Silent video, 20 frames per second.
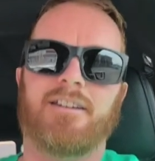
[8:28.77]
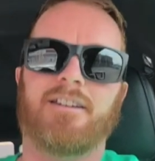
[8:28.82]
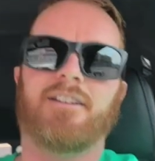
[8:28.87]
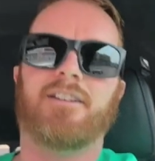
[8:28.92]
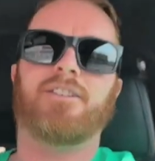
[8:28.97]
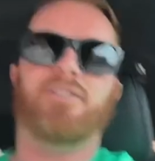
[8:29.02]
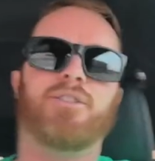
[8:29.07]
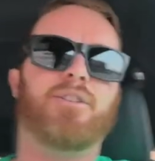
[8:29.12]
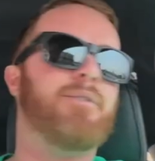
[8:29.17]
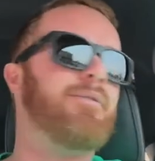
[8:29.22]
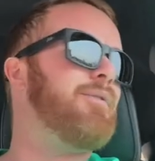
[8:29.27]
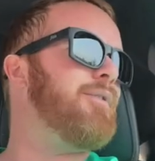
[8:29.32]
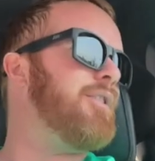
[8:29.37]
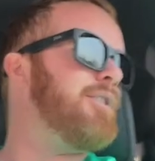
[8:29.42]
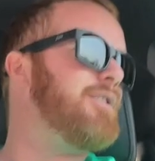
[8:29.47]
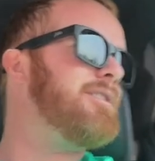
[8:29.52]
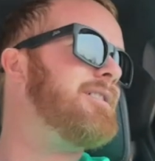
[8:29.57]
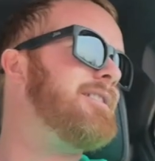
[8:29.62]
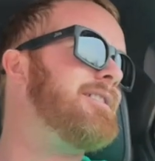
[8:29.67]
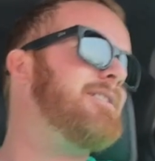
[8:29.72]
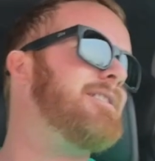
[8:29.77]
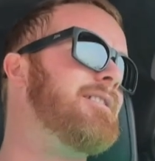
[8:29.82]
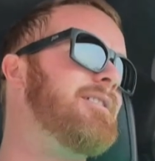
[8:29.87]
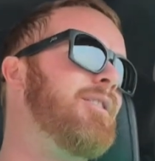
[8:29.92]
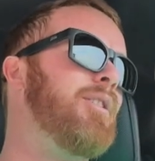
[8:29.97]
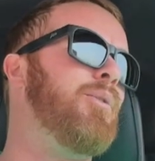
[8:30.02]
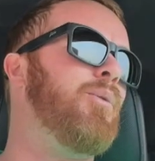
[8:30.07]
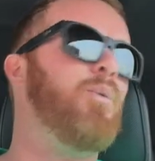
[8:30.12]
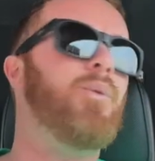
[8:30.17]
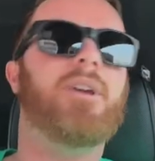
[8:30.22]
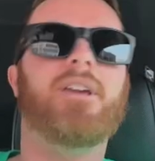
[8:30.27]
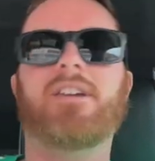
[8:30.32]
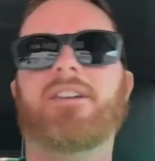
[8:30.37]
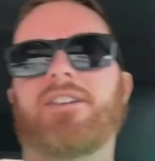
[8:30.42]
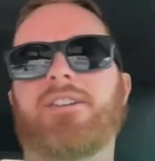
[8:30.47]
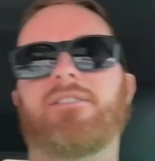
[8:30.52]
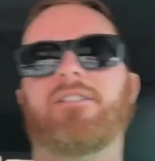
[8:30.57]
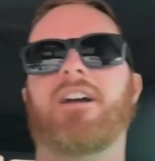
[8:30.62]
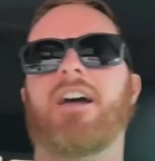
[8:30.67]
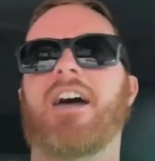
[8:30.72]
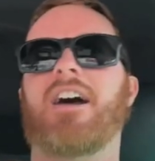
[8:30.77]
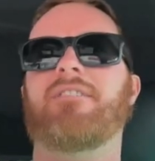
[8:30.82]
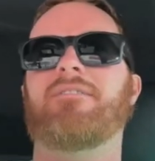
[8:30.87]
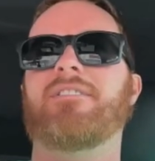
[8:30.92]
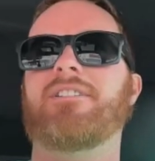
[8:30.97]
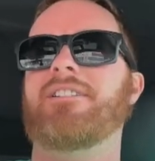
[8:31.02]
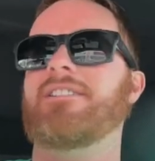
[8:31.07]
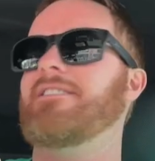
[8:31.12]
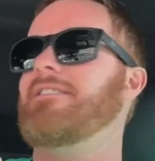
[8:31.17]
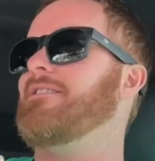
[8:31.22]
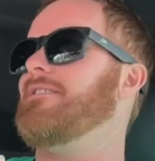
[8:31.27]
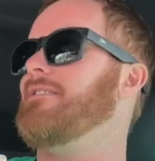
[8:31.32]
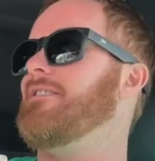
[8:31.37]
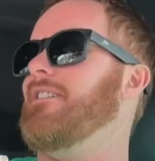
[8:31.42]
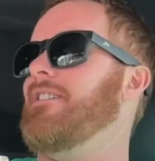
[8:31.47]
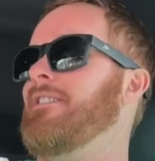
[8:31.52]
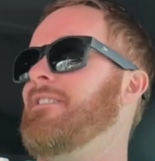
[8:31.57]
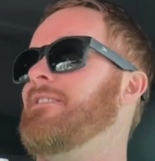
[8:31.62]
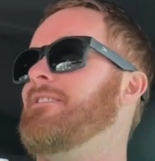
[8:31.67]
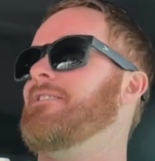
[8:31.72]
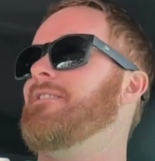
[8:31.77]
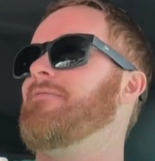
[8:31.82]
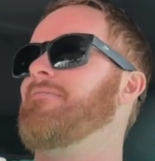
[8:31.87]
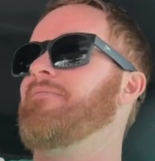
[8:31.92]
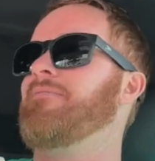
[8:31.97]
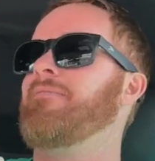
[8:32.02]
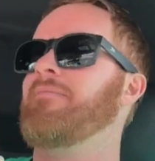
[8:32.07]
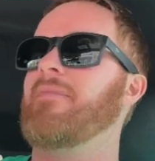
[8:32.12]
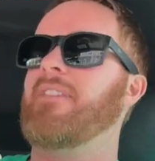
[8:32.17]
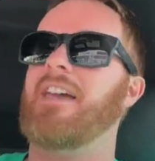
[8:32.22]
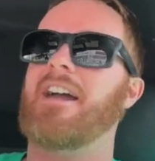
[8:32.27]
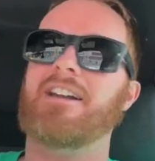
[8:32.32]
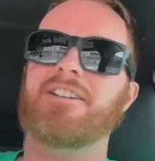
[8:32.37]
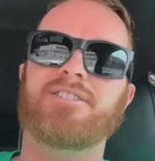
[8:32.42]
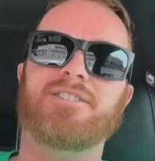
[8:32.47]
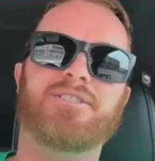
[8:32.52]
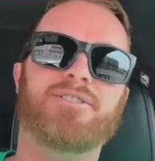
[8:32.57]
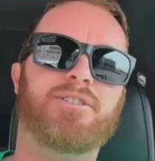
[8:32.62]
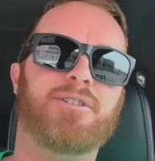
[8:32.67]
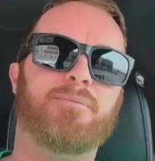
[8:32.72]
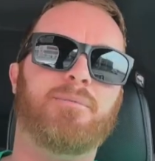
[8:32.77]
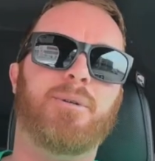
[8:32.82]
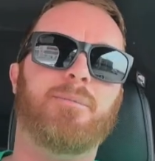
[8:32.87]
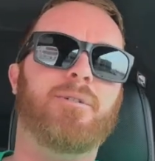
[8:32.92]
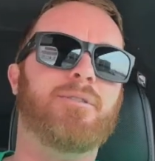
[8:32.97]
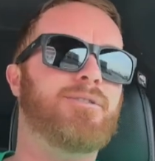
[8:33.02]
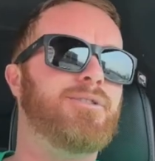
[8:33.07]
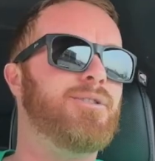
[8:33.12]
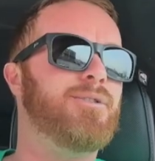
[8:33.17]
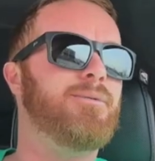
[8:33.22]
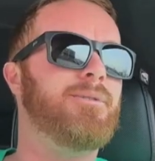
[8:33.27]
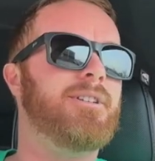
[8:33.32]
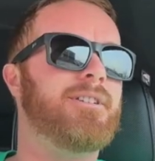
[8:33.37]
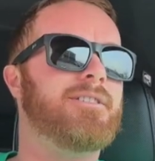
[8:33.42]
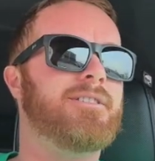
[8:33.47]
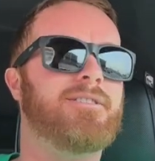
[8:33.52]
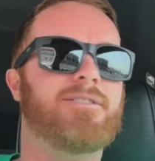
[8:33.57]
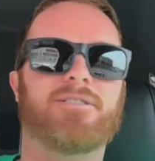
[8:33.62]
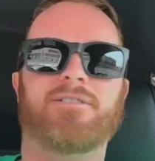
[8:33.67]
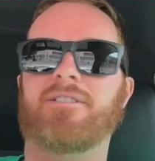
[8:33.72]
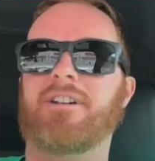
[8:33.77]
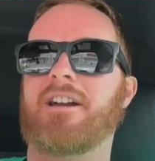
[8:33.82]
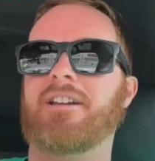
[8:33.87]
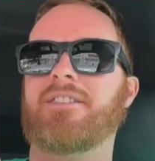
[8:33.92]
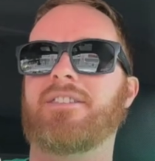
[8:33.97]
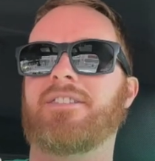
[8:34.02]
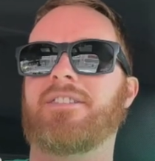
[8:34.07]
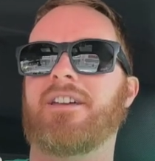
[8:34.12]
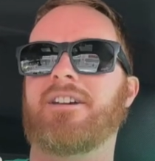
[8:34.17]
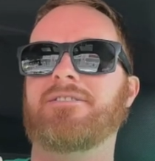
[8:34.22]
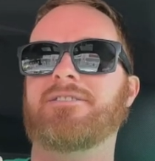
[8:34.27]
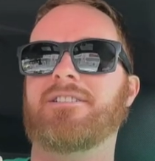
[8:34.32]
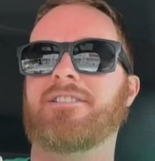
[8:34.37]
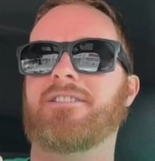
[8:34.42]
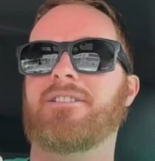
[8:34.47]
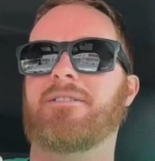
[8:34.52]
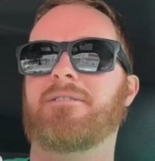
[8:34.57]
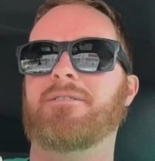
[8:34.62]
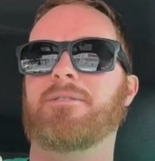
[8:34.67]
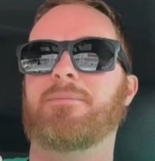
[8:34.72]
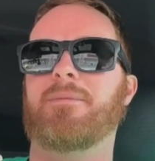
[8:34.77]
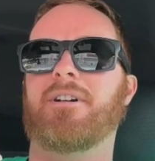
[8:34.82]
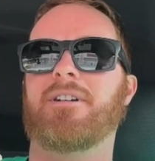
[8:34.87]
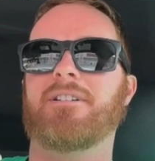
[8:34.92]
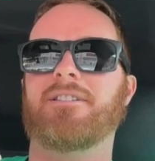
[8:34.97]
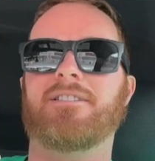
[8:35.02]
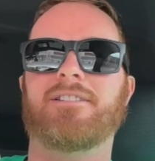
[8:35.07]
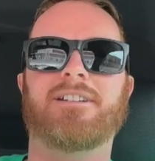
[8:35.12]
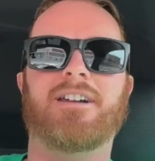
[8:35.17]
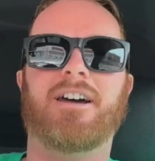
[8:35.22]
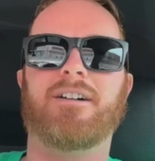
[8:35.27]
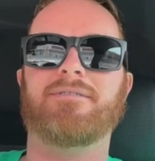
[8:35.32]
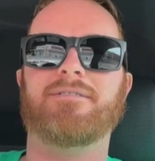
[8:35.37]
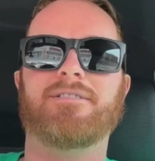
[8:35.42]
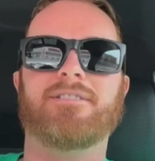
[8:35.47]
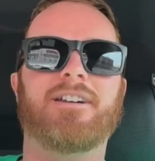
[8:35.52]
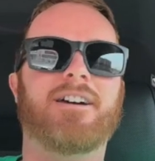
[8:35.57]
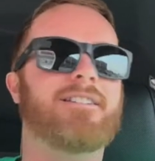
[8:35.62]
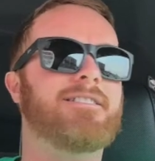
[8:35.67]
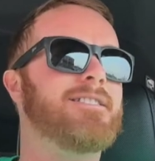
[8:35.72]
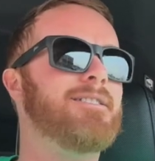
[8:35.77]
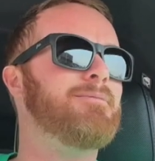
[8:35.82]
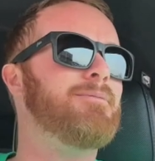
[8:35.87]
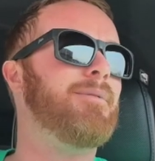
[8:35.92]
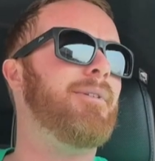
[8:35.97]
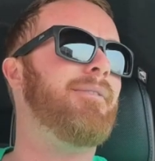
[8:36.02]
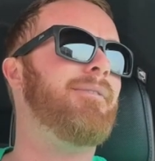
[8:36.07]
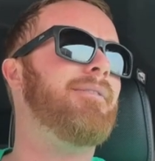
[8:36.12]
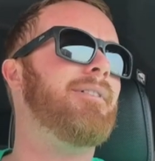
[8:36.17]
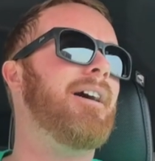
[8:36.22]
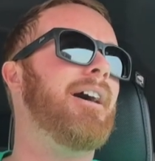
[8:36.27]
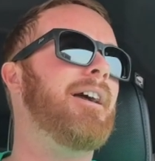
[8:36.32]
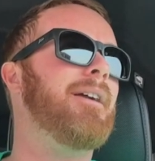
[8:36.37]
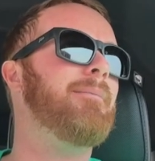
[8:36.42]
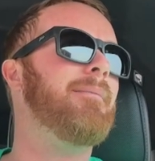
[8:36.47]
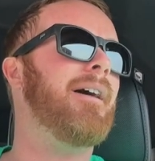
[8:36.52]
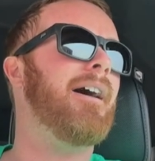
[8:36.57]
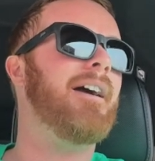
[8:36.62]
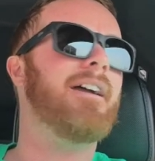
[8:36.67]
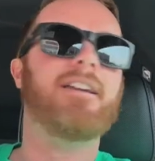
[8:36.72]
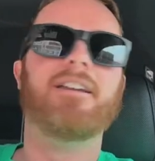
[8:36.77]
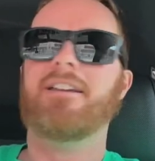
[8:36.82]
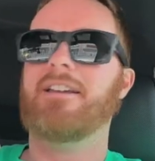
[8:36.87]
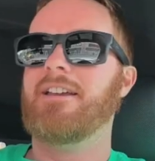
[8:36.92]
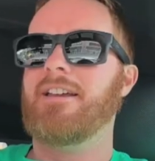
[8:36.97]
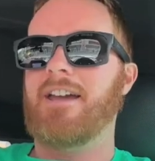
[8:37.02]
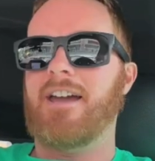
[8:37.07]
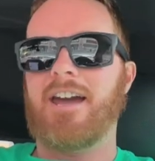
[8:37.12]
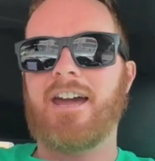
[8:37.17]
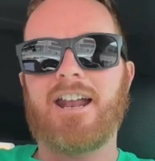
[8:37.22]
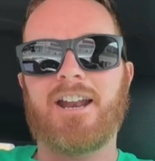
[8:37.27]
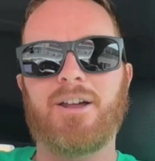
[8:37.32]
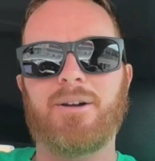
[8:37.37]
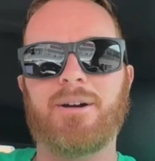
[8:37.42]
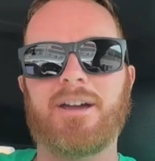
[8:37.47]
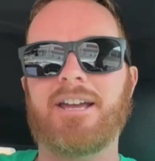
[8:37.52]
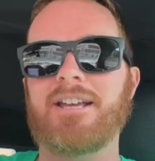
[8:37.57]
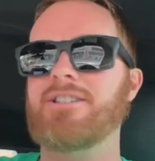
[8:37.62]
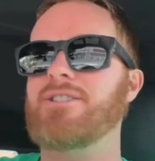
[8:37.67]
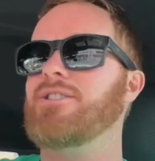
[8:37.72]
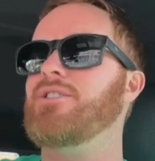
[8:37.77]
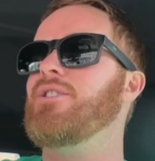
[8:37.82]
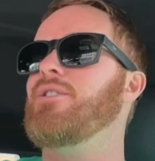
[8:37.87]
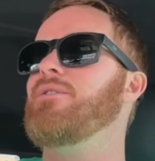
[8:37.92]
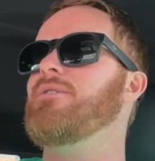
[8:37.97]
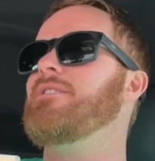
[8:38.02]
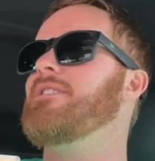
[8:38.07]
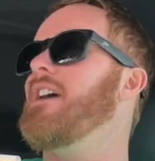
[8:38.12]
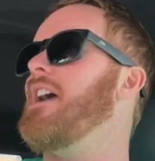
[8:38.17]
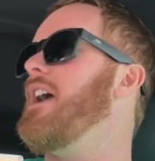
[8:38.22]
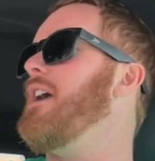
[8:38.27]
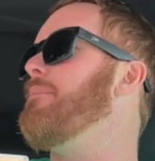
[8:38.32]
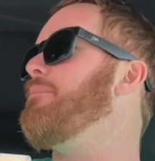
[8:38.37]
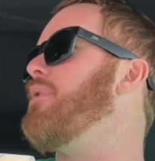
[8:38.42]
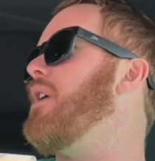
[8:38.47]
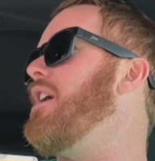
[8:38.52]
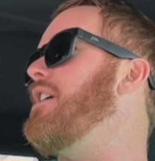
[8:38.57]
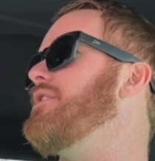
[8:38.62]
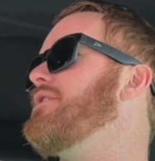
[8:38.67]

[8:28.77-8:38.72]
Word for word: the first week you have it, actually, it took me about two weeks to crack the thousand kilometer mark, and then after that, it seemed to be flying by. Anyways, new day, part